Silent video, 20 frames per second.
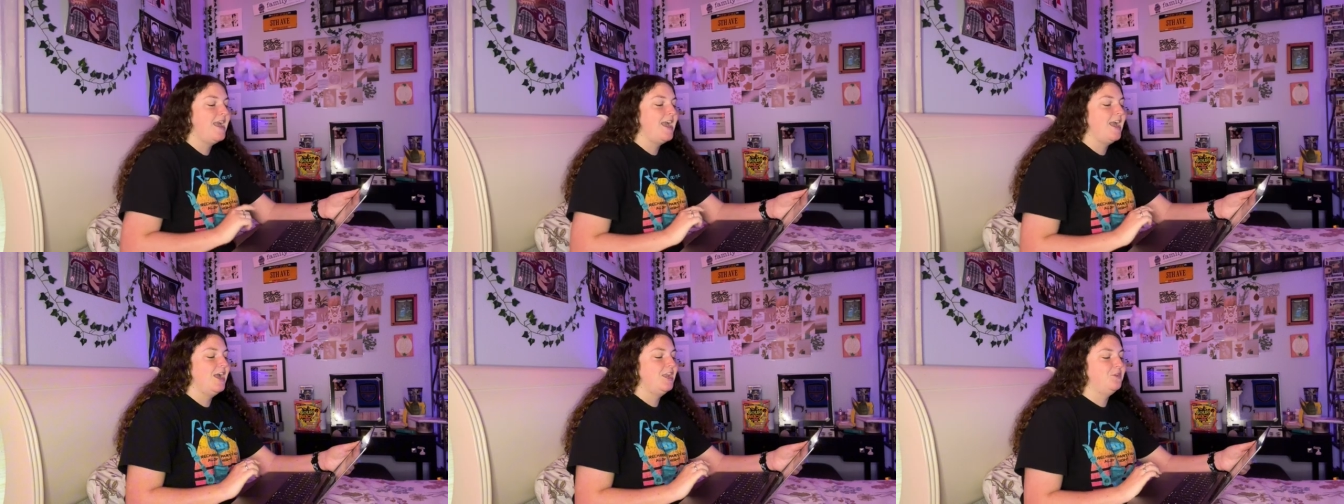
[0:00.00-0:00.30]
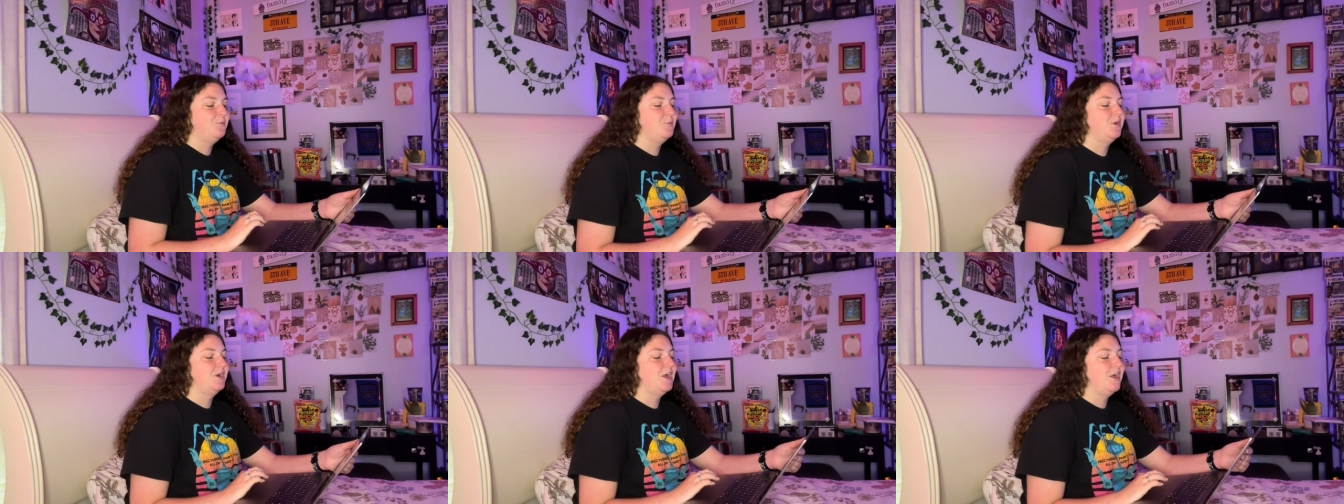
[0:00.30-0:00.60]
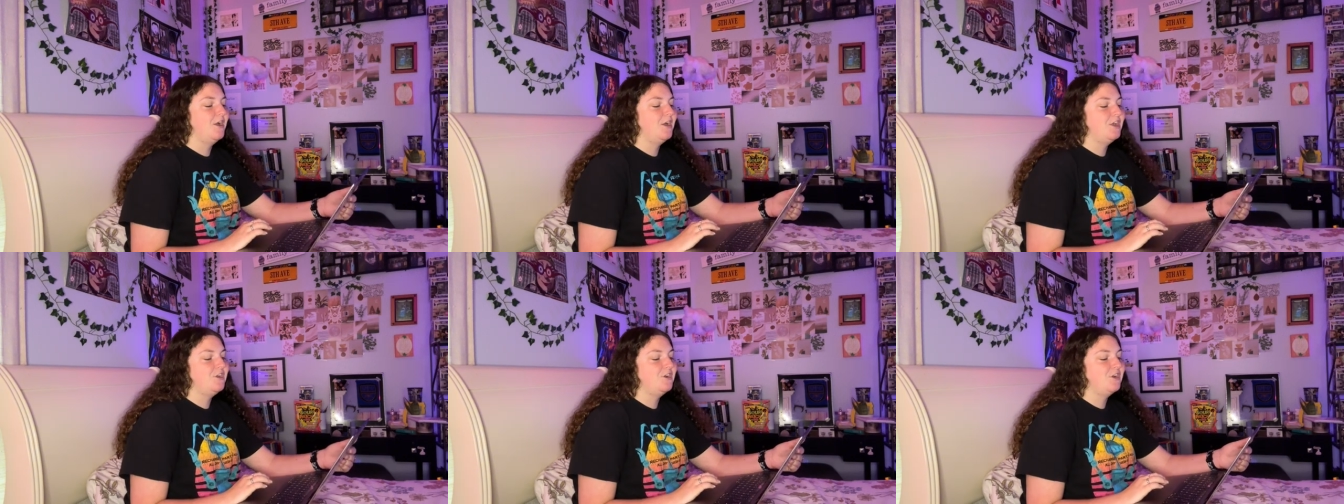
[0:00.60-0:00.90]
And
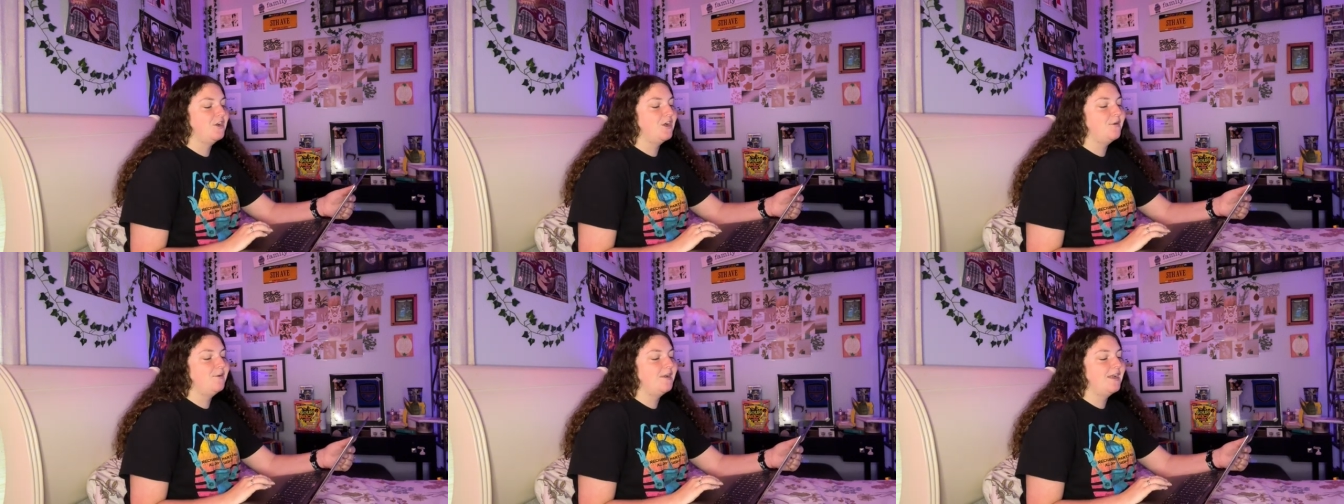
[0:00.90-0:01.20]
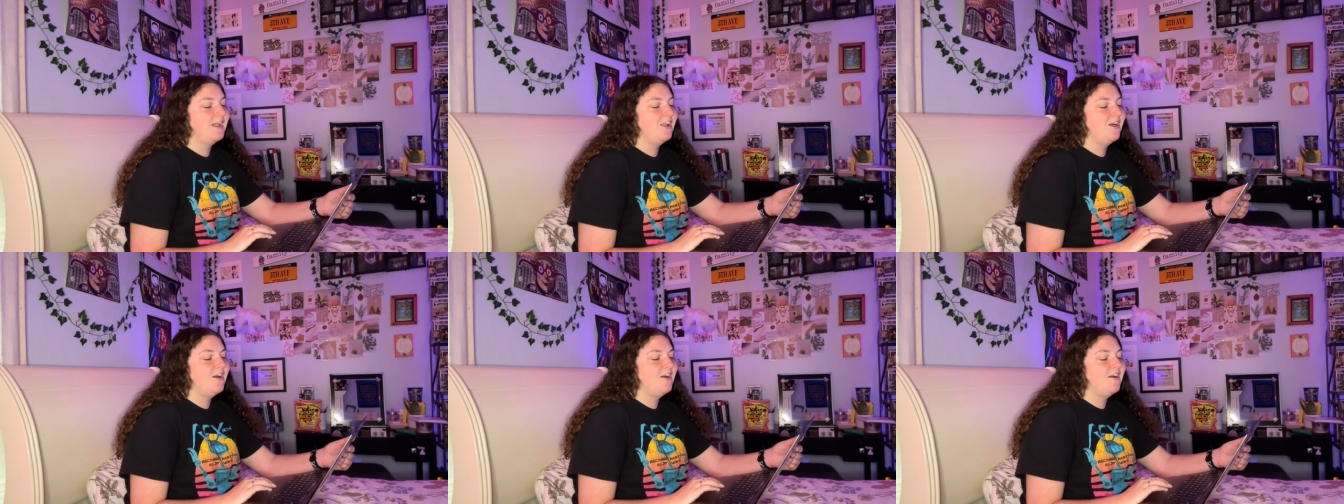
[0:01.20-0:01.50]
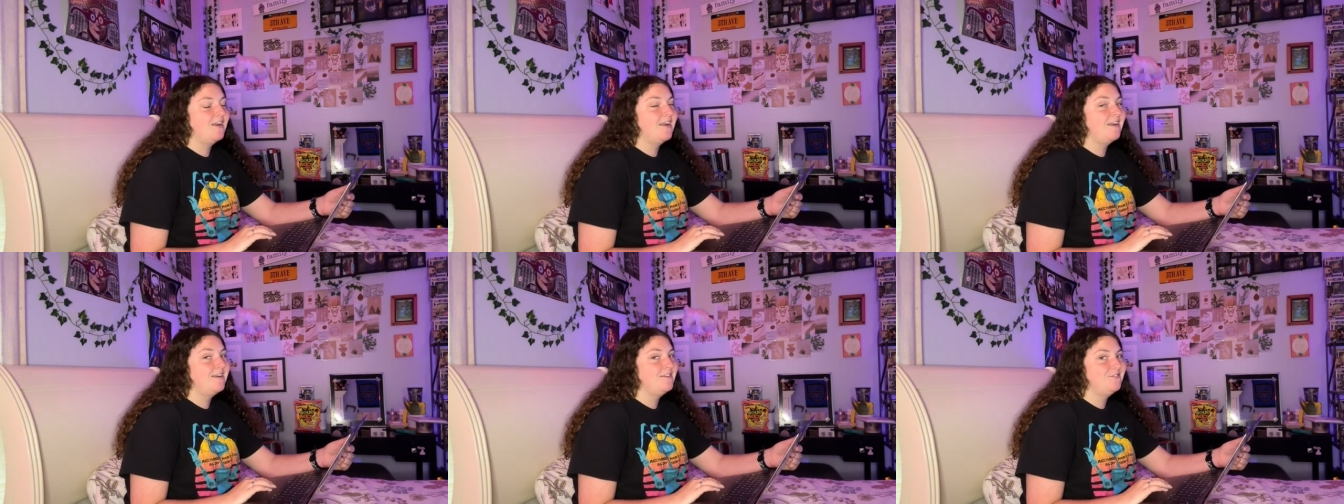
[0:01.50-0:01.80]
you're going
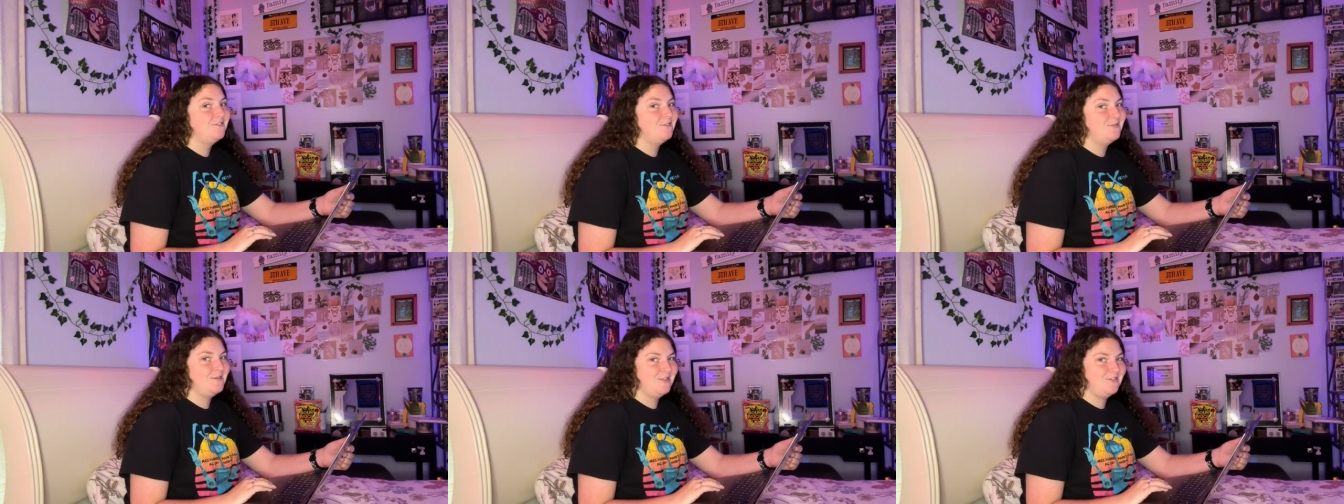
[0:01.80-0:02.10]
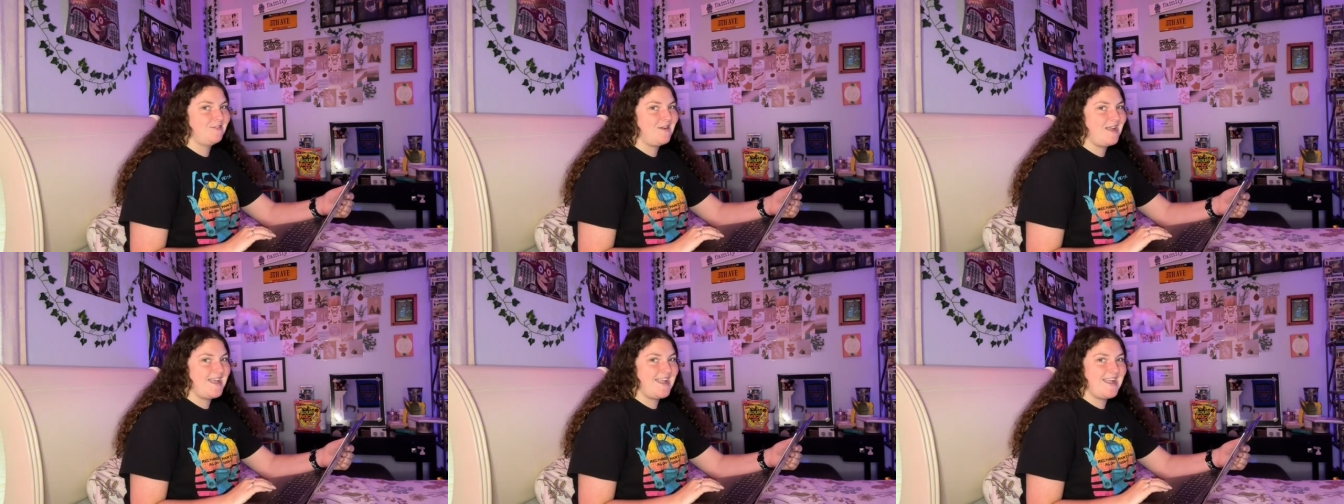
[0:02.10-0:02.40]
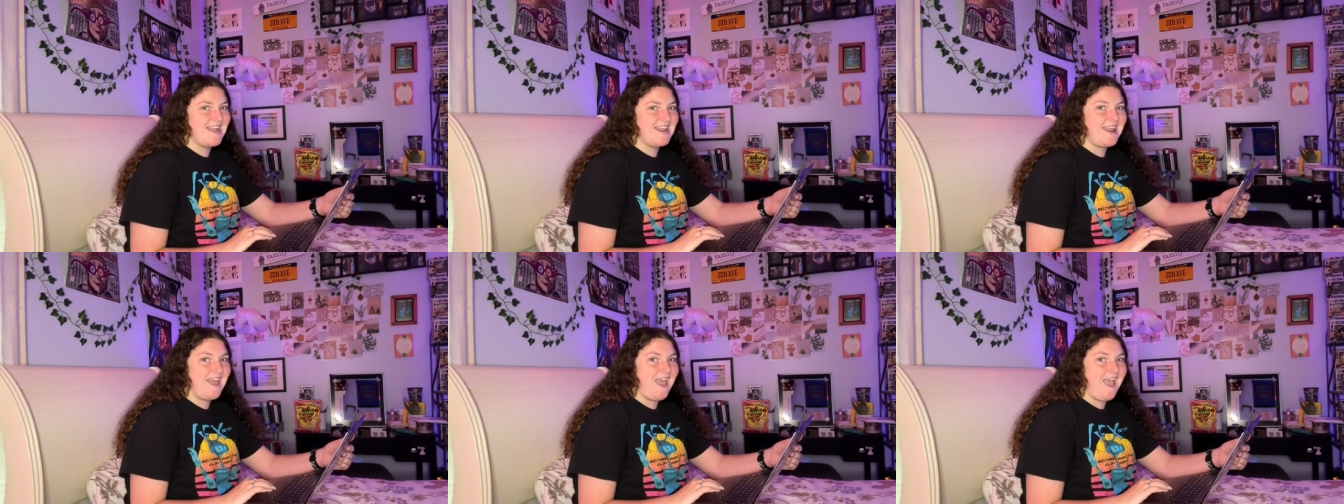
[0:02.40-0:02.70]
along for the
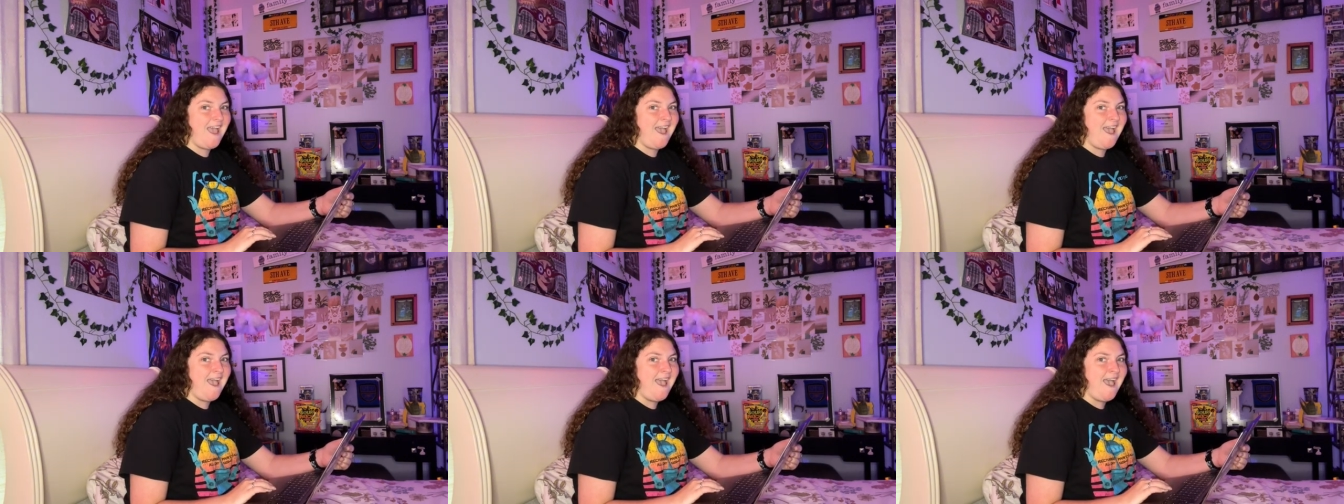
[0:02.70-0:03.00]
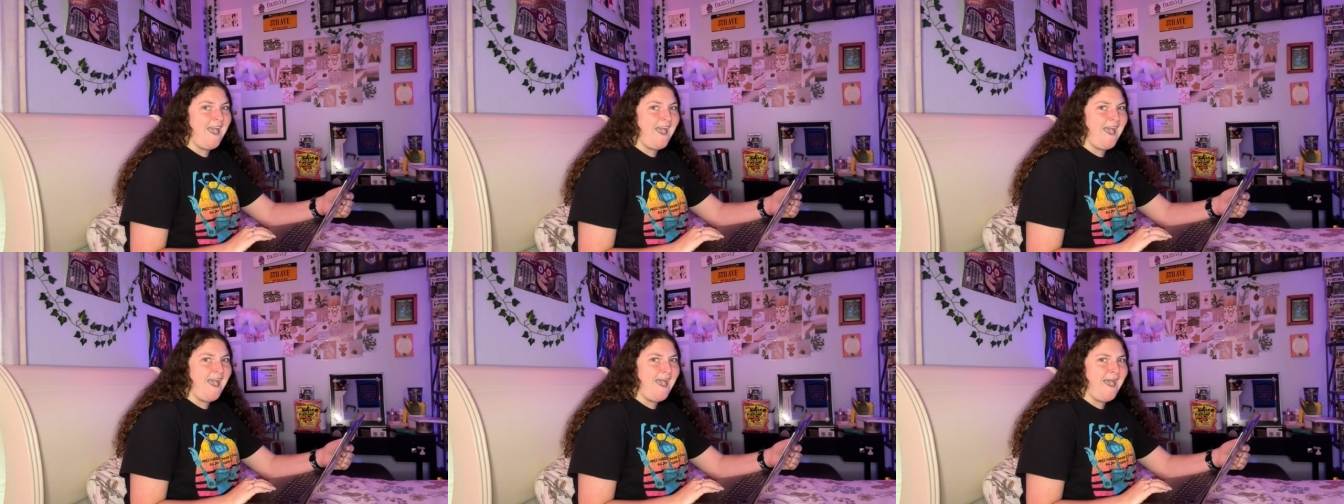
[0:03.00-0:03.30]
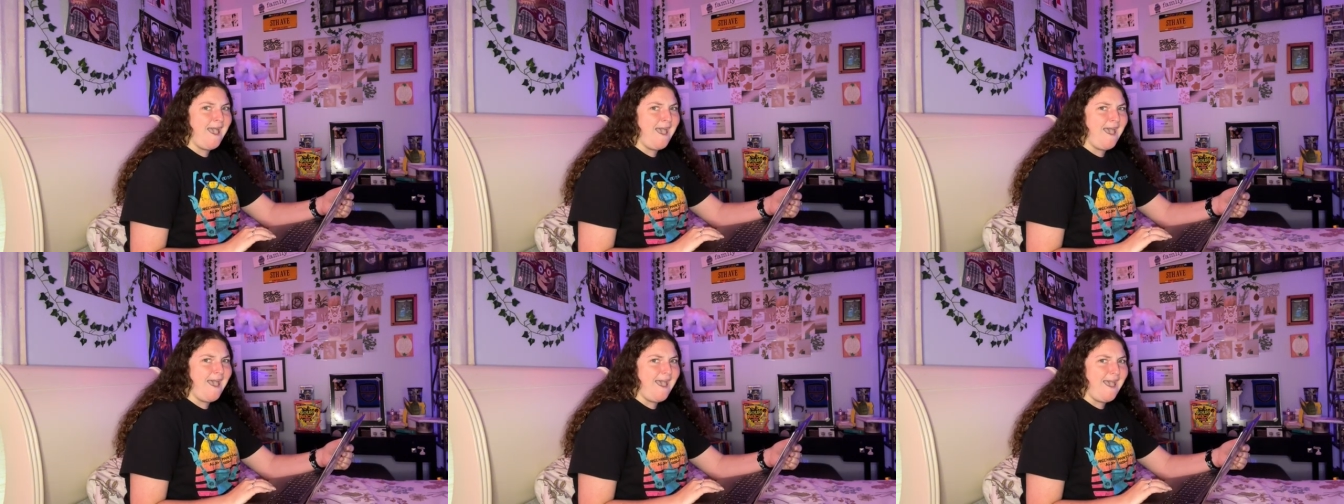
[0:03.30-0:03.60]
ride.
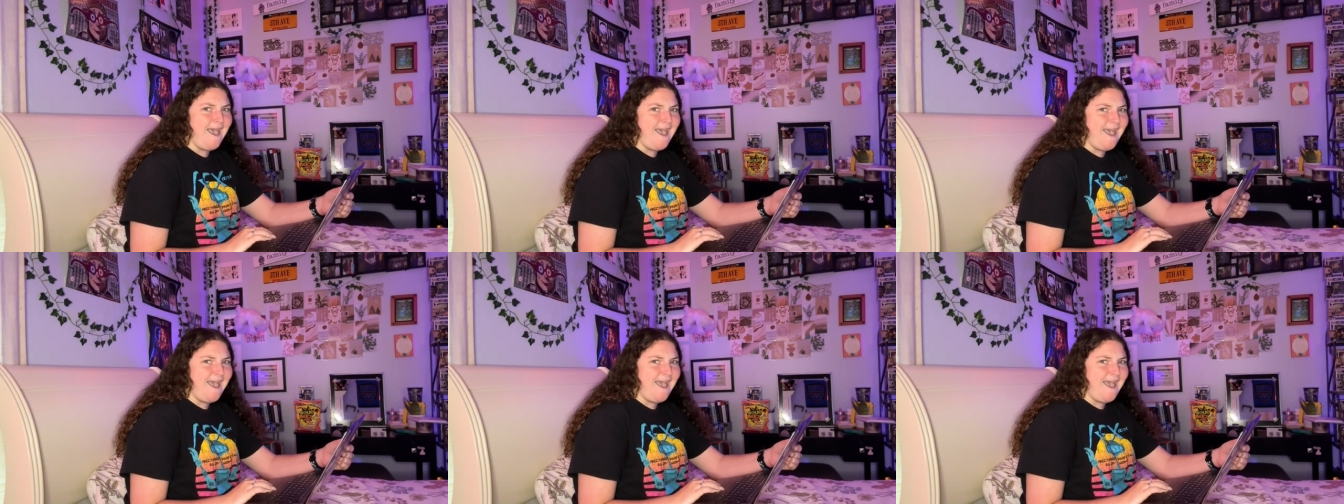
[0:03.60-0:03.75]
Ah!